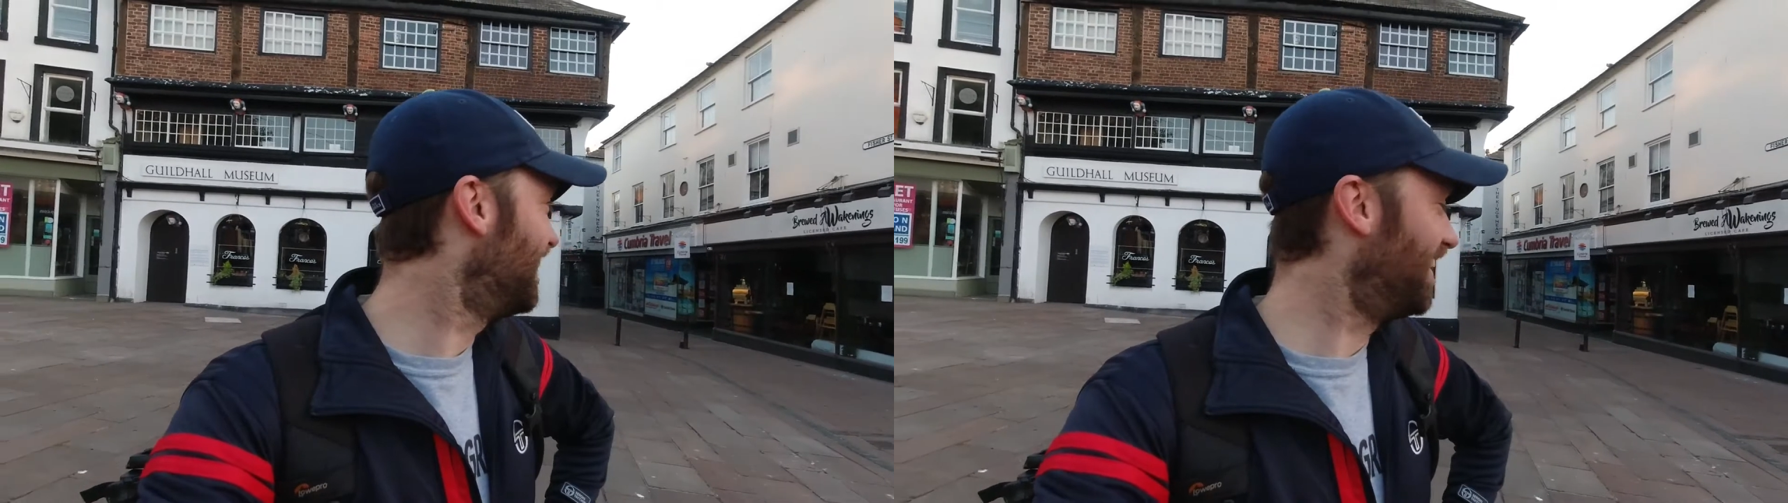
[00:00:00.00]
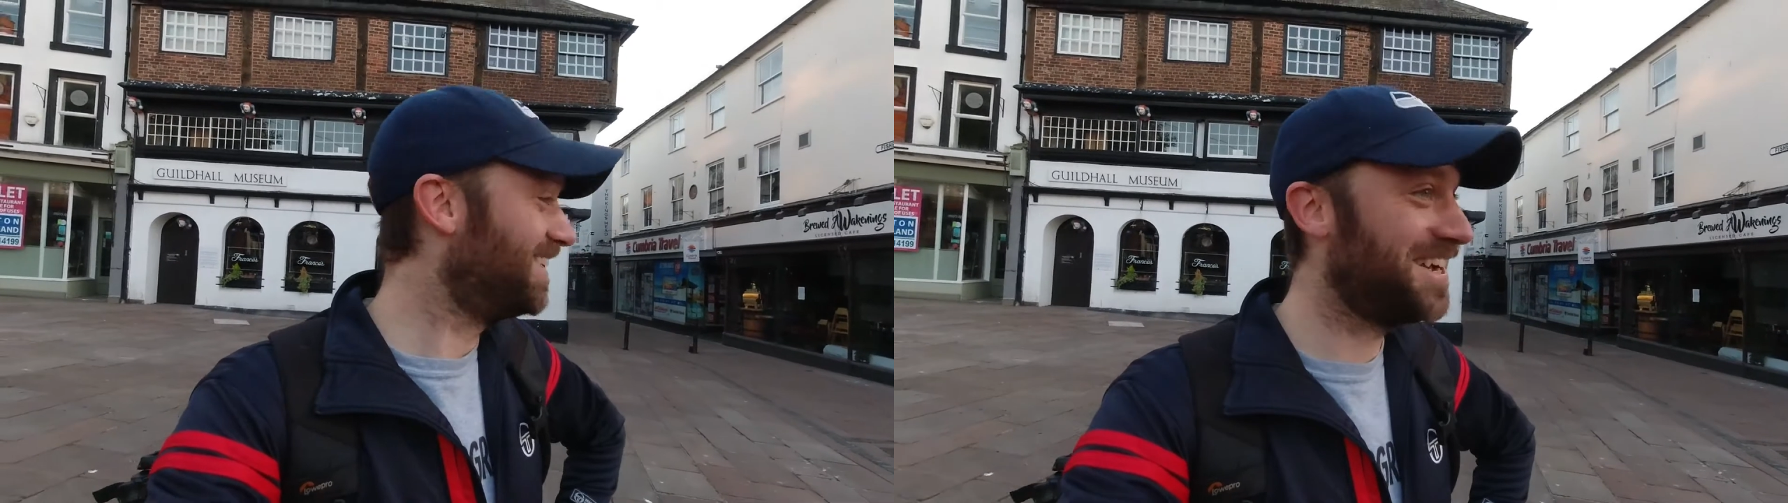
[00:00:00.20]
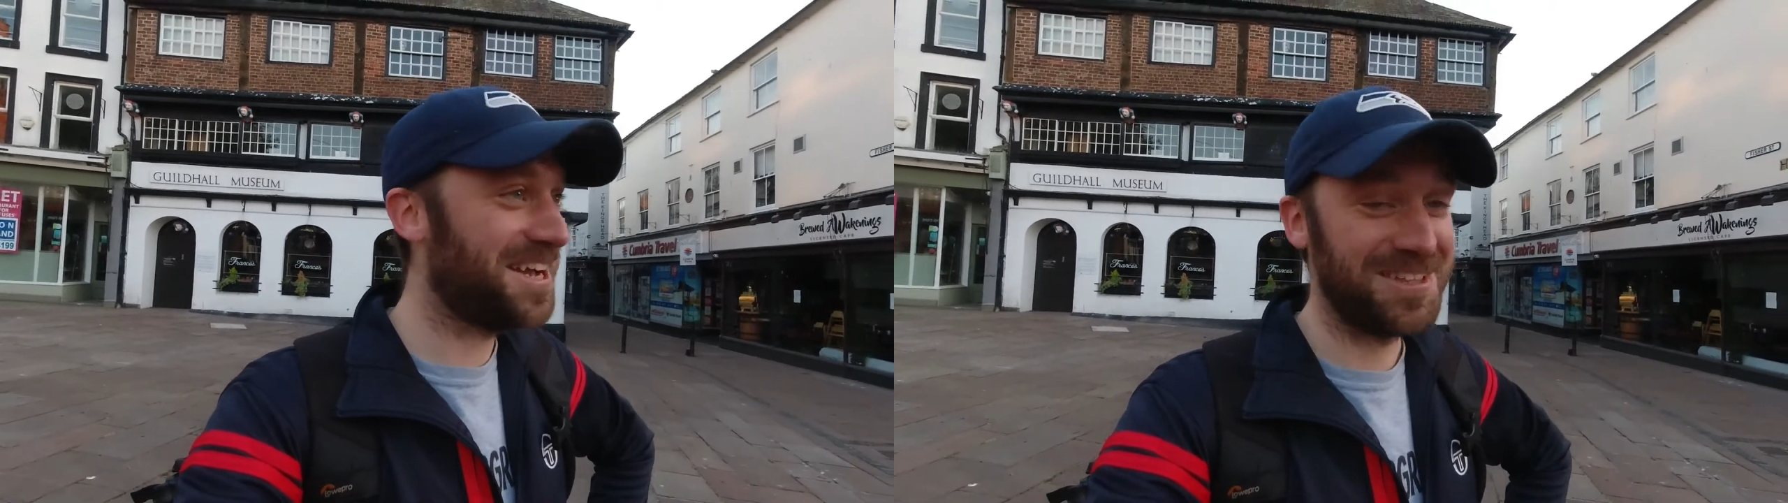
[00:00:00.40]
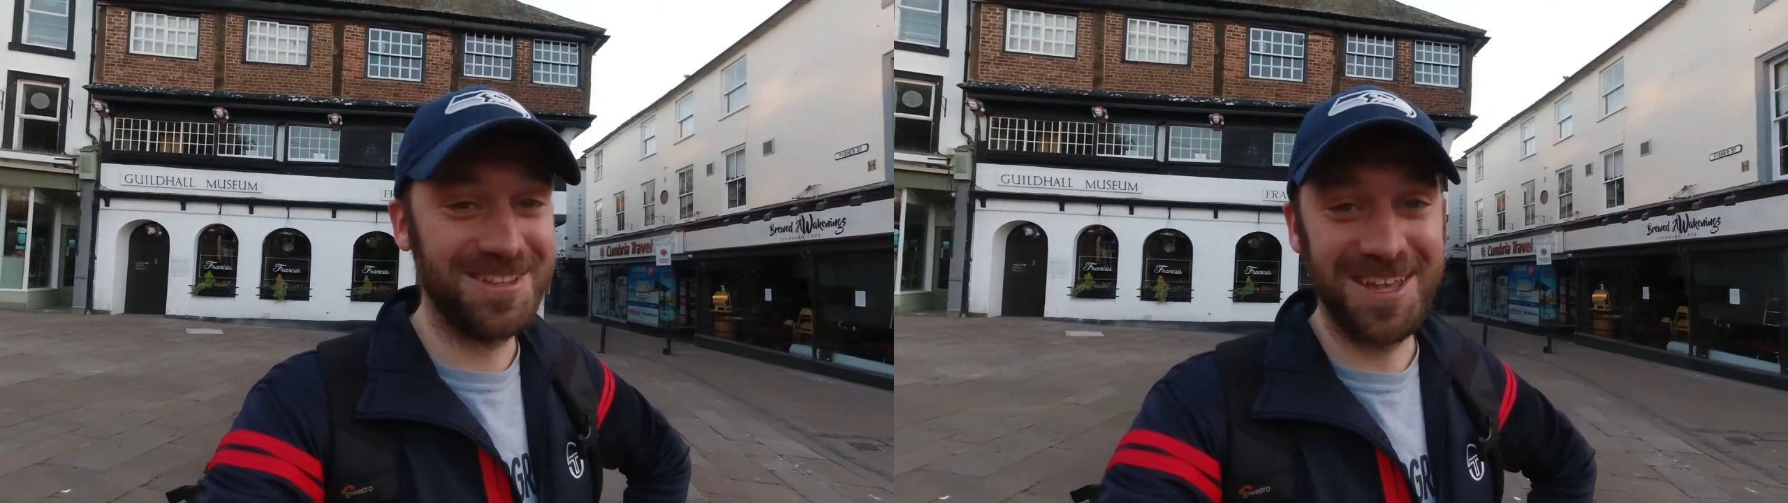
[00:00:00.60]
then yeah,